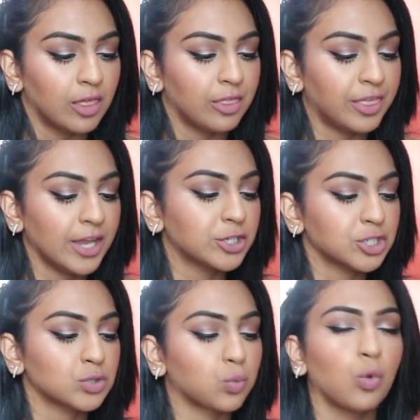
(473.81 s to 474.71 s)
they
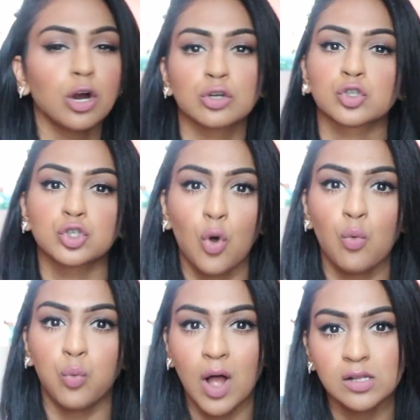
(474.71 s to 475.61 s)
just work
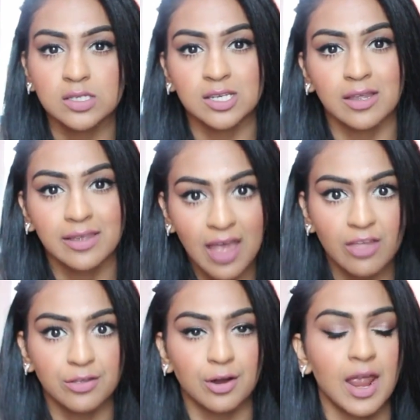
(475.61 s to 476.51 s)
so well
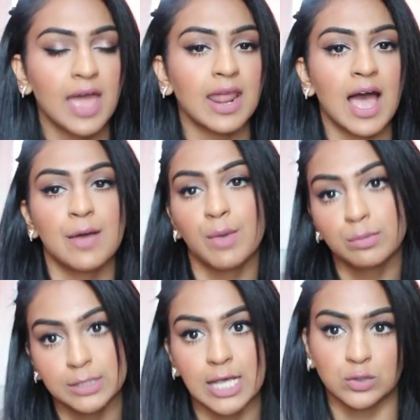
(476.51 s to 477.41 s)
together, and I'm
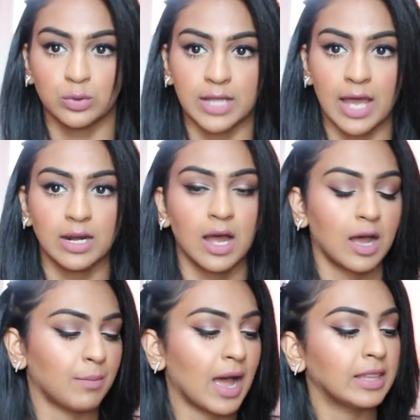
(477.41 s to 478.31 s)
obsessed with that.
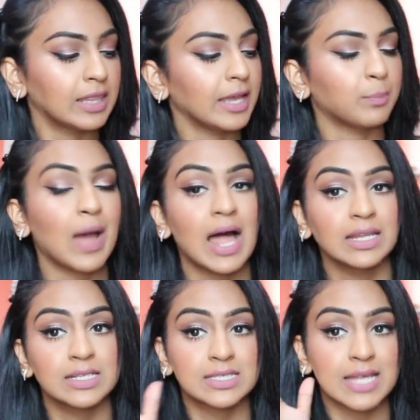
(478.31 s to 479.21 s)
I like
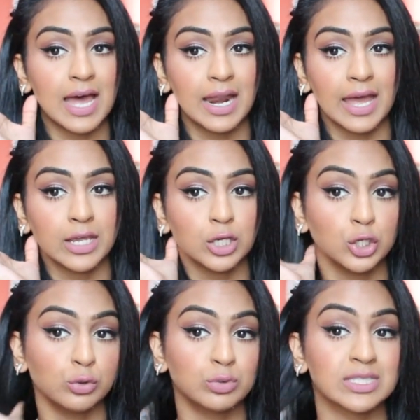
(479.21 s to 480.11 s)
palettes that I can
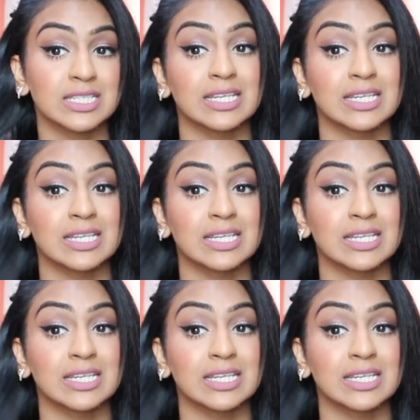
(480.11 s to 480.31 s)
use